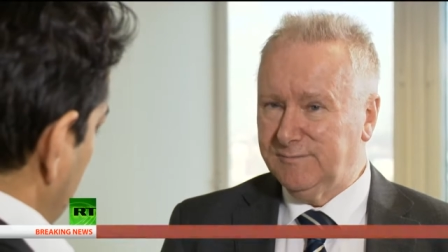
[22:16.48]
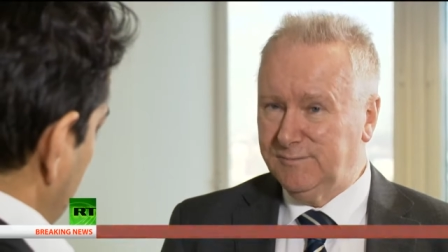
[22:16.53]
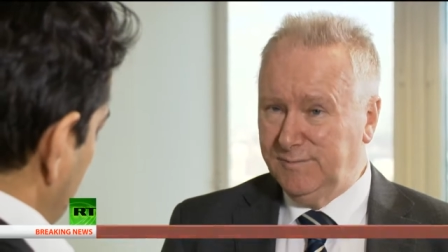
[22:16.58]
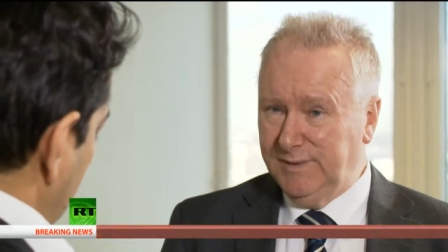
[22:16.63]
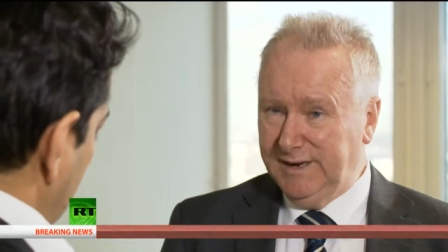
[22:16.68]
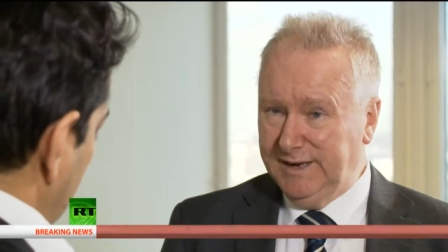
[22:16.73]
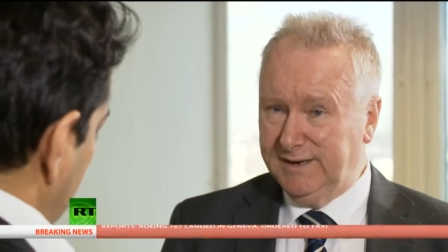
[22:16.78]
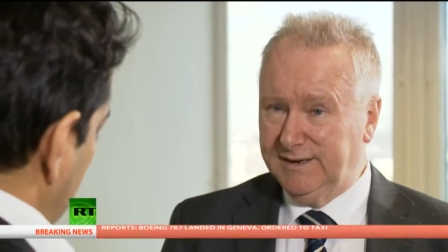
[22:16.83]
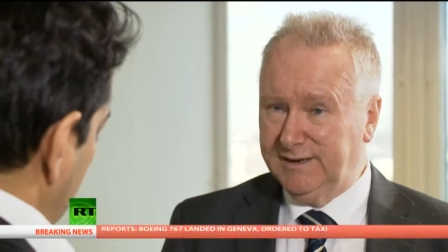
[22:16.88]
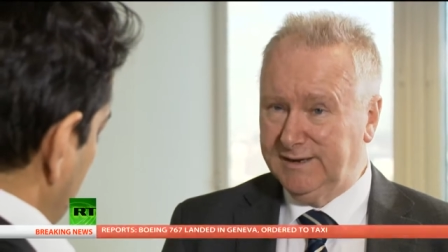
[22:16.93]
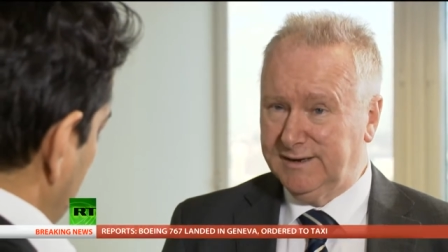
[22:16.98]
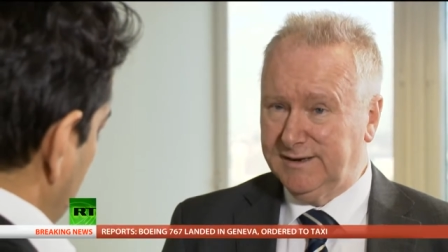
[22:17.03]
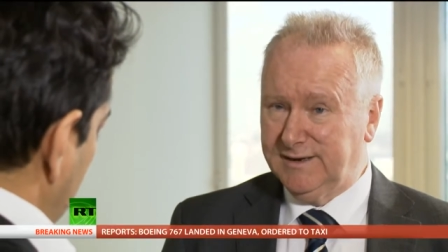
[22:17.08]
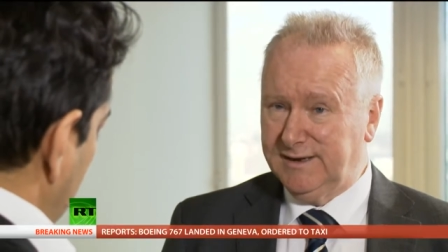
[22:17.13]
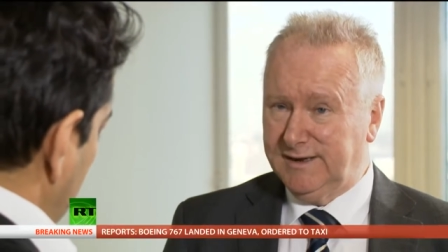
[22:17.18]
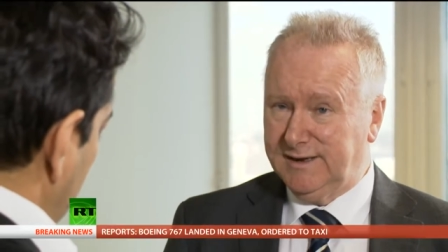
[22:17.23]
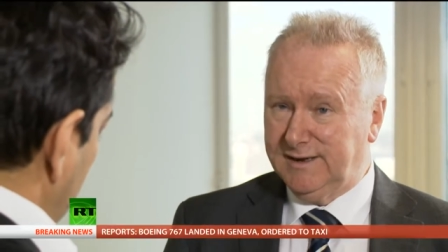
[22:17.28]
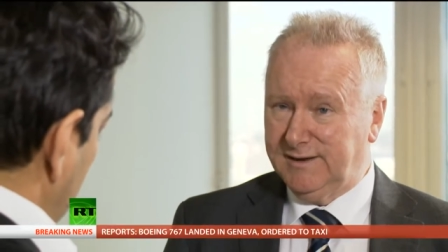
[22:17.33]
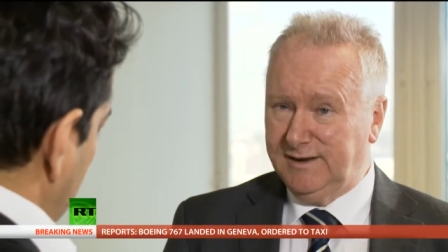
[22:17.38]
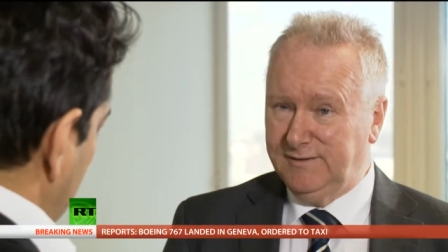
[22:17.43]
being
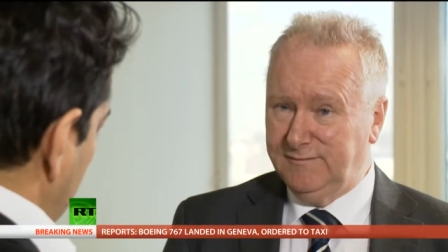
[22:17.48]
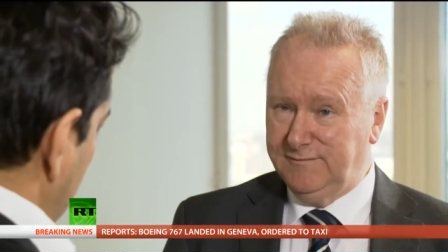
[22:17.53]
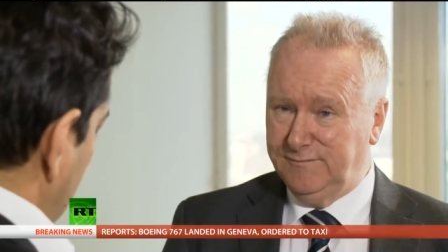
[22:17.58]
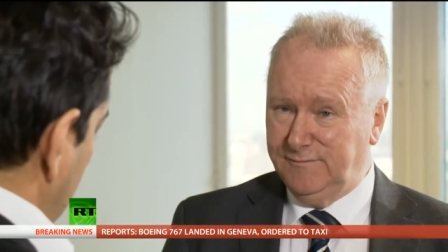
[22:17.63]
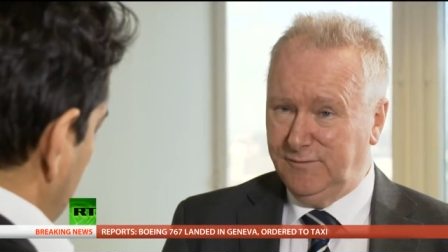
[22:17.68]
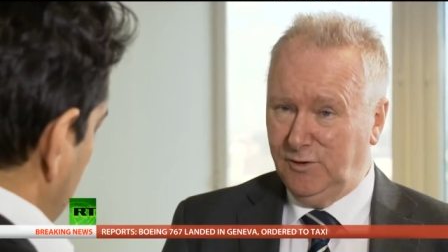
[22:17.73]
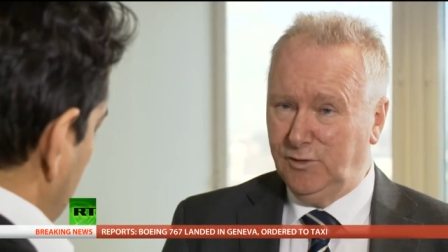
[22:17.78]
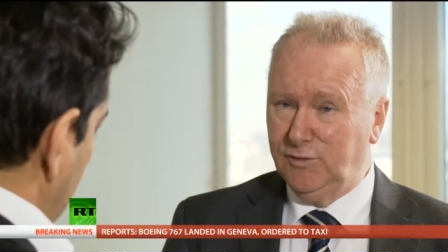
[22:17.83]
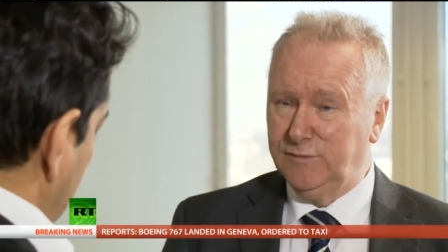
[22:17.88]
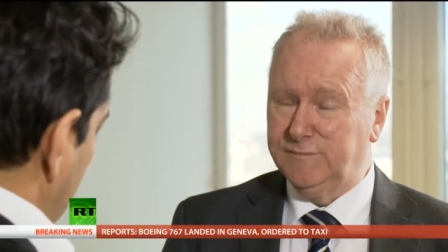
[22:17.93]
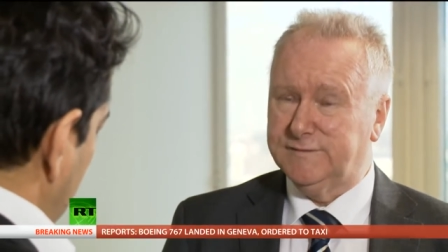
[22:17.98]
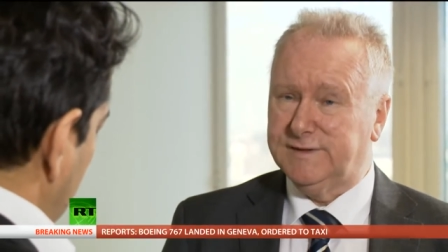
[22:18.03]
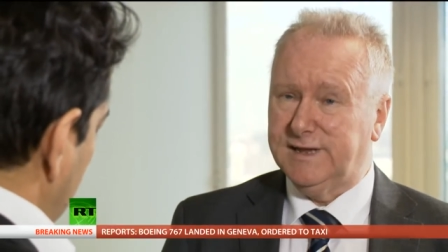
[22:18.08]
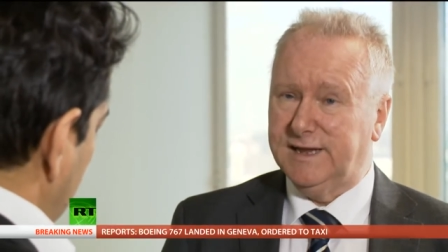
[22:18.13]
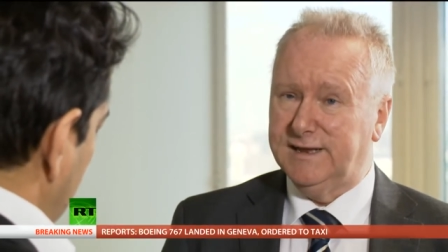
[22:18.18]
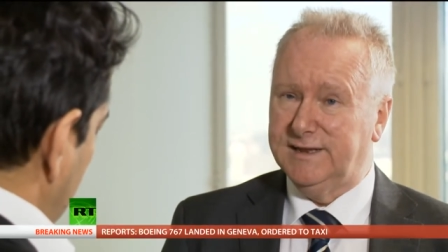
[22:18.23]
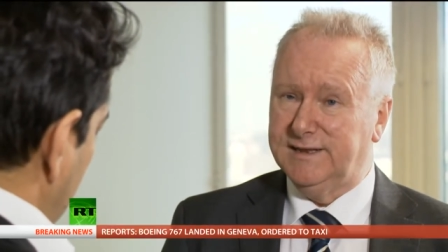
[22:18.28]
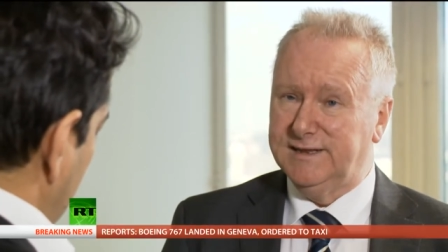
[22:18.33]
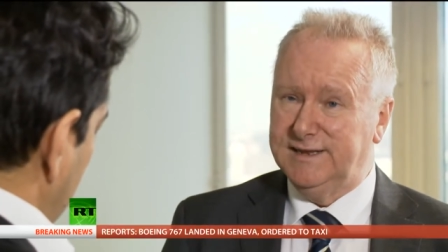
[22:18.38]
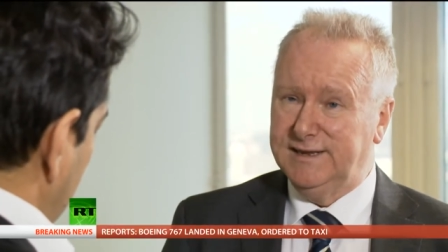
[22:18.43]
involved
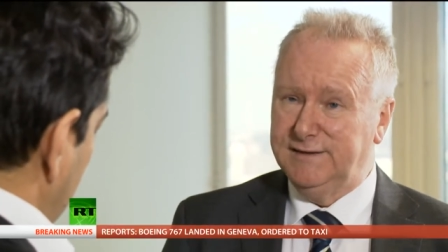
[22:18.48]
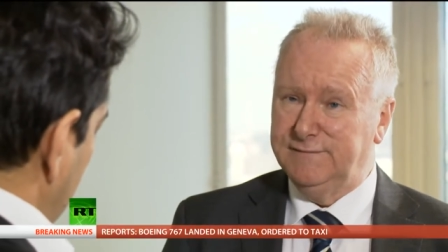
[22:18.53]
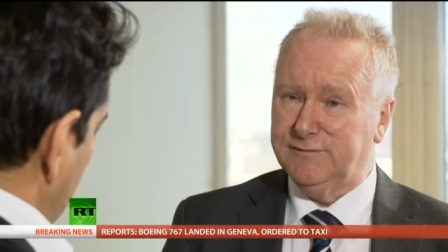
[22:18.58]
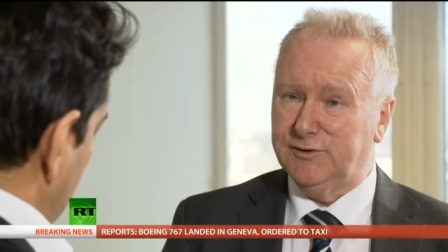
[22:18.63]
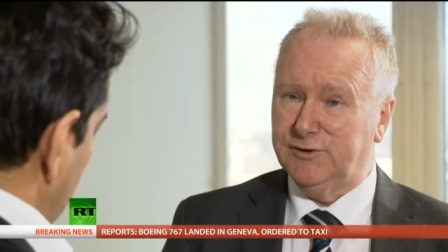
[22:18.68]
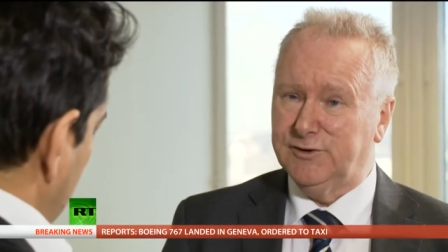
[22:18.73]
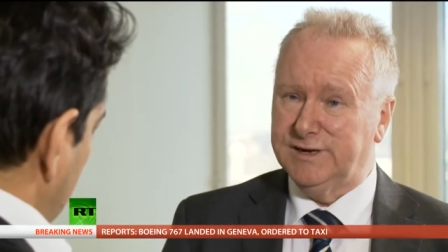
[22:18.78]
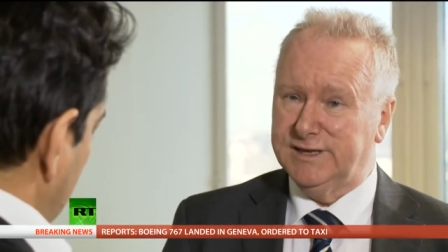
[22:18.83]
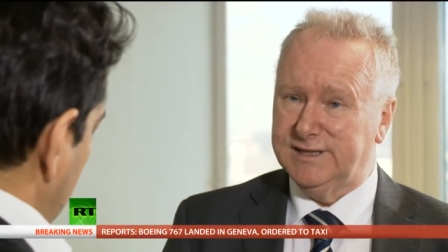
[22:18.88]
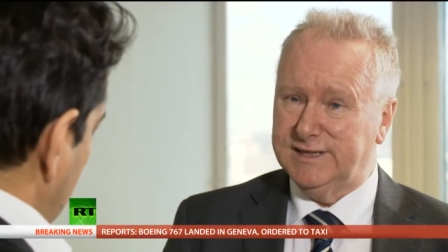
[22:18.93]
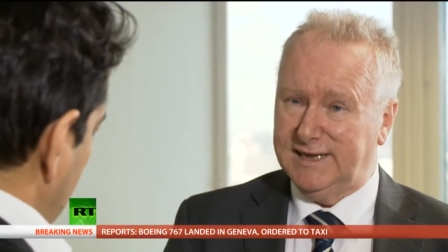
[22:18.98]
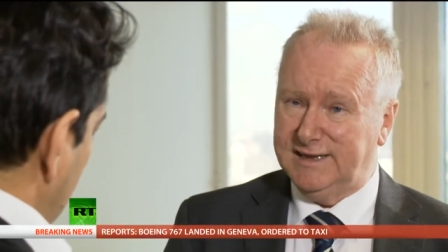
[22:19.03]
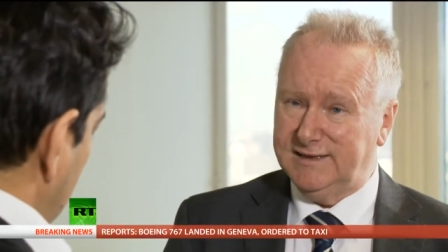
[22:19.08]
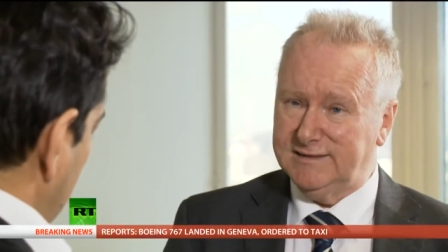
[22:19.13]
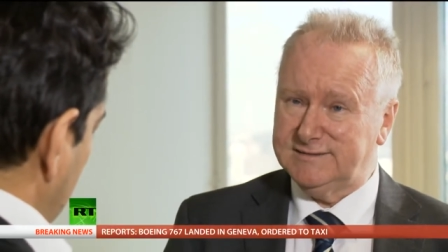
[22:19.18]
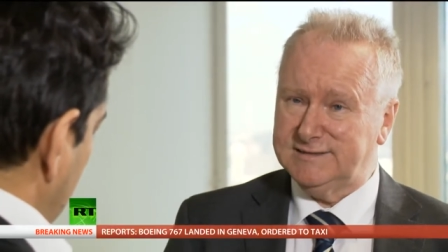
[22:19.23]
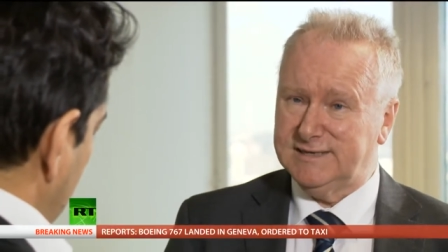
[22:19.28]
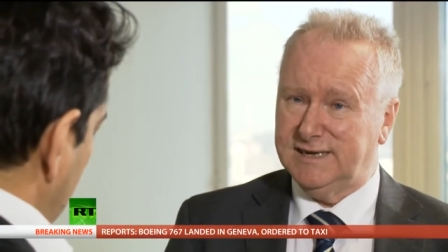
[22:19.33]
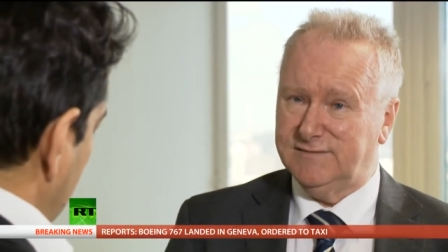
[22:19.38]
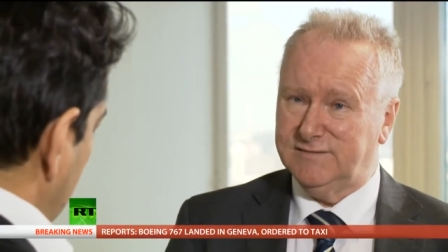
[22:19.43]
in defrauding the
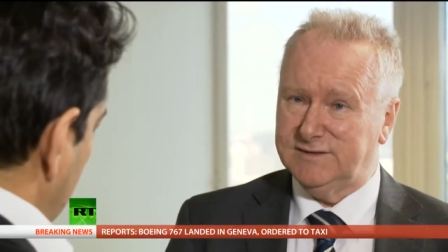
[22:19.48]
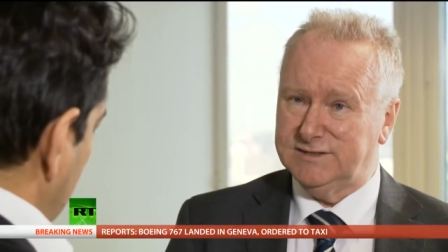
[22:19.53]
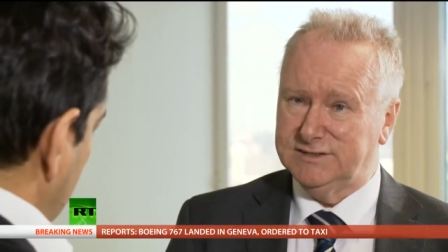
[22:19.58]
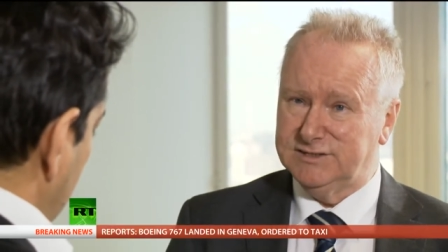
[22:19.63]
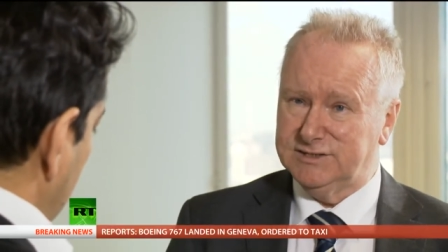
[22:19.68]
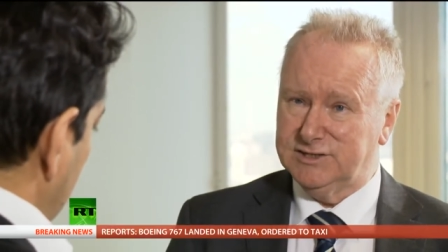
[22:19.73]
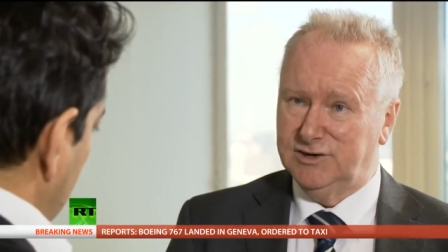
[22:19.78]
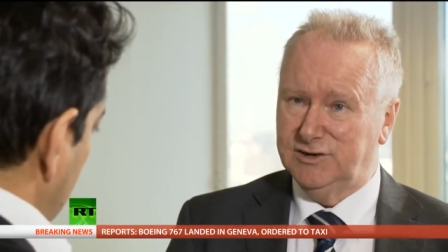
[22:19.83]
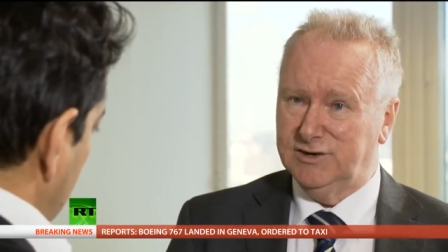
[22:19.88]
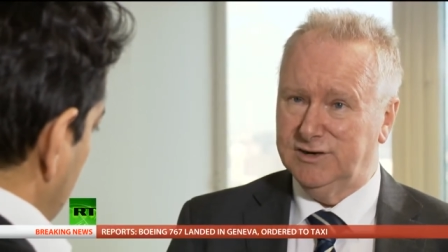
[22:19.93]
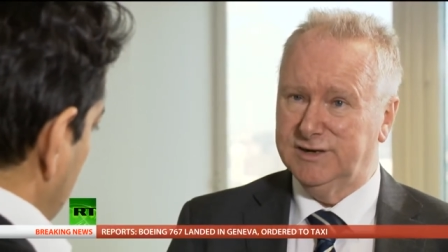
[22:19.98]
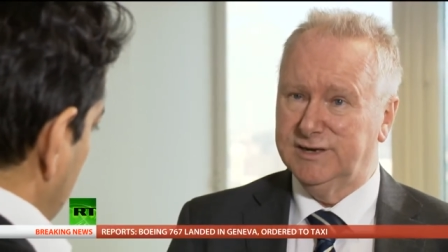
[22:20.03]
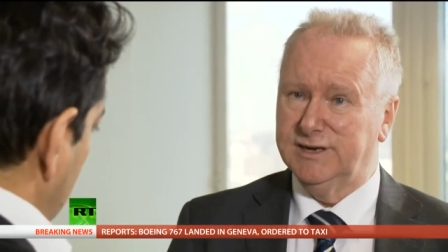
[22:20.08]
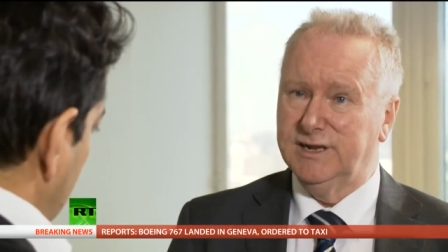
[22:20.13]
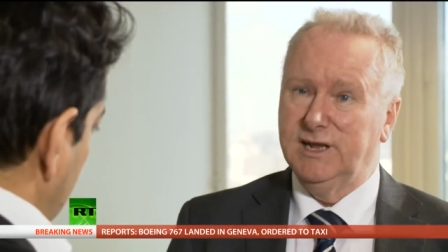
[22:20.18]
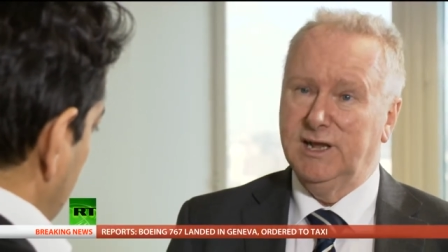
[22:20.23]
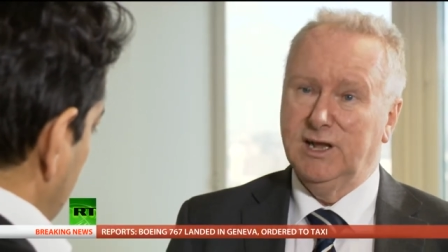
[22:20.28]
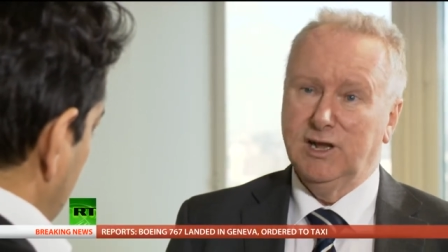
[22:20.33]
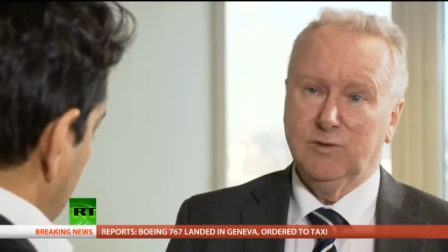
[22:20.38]
health service in Scotland,